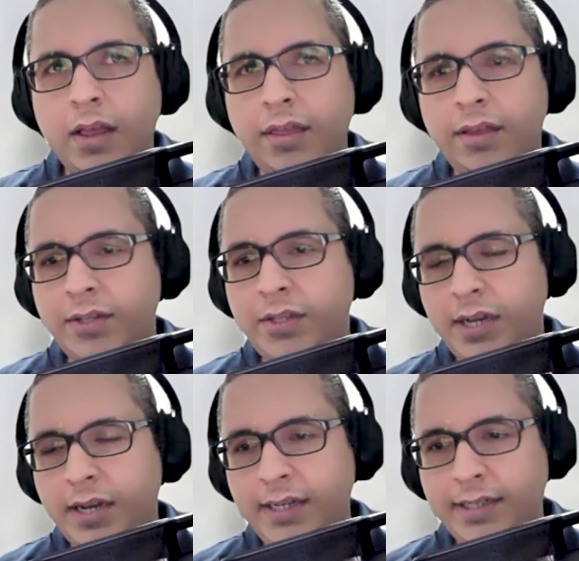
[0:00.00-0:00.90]
the
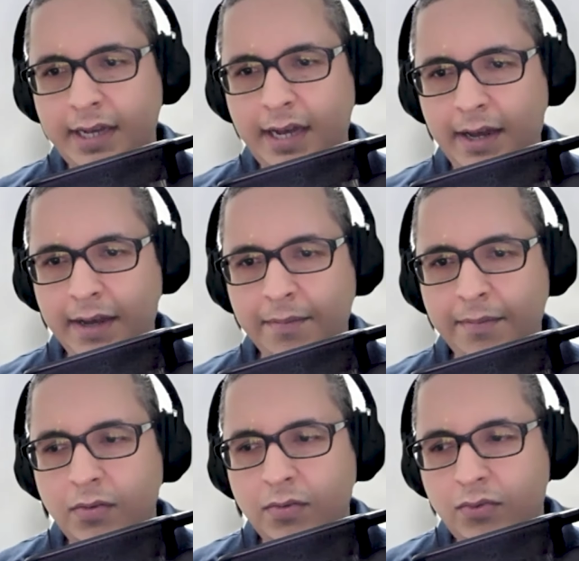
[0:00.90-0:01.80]
study
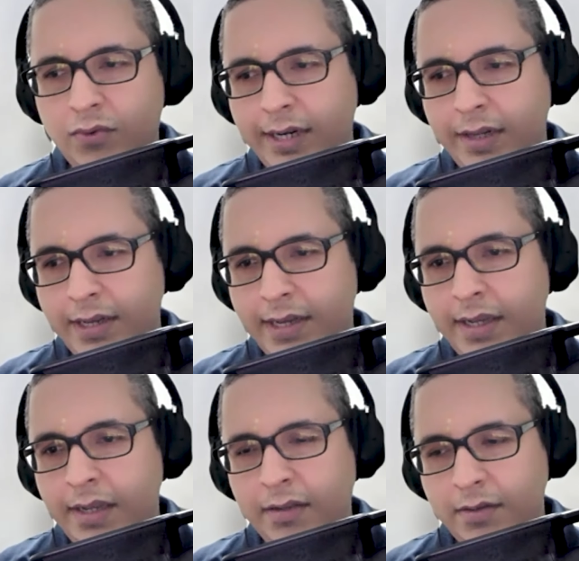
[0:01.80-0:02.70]
time really